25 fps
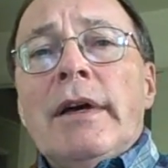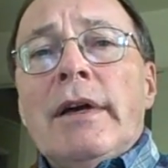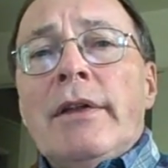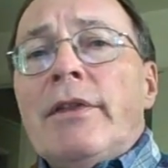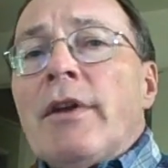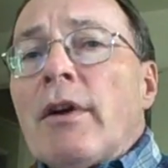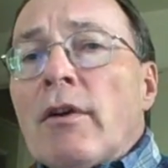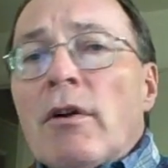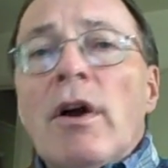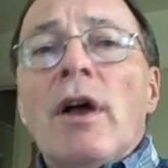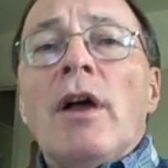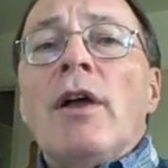
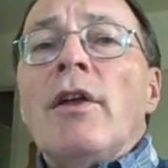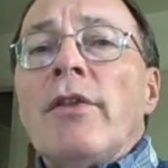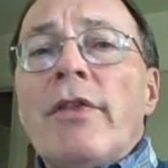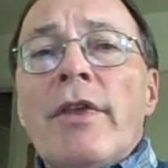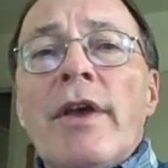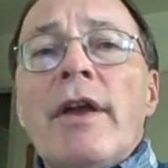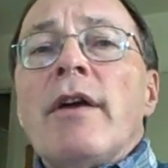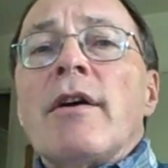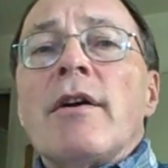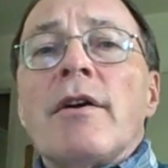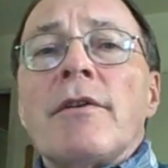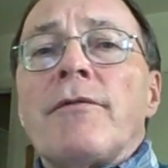They're all
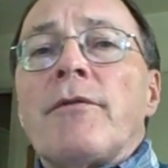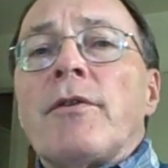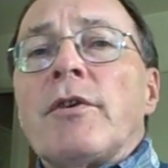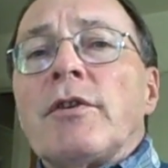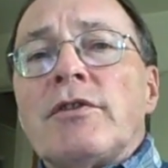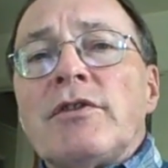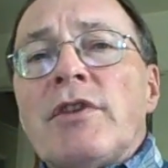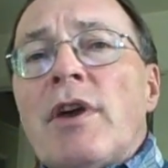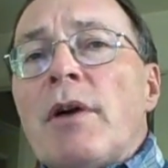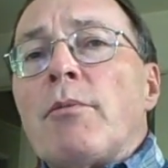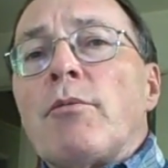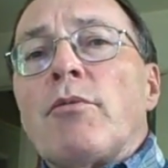there for
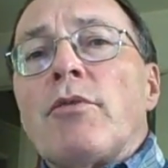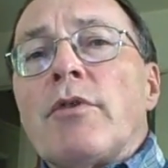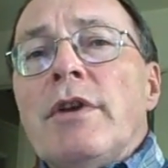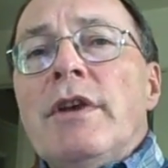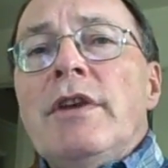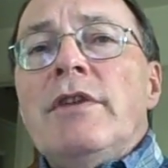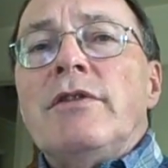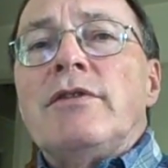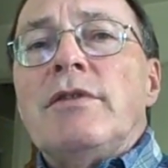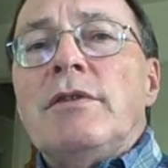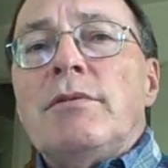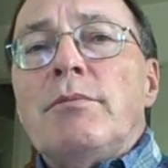some
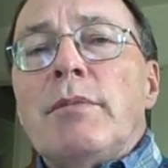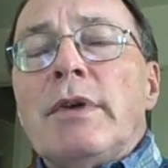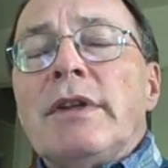reason,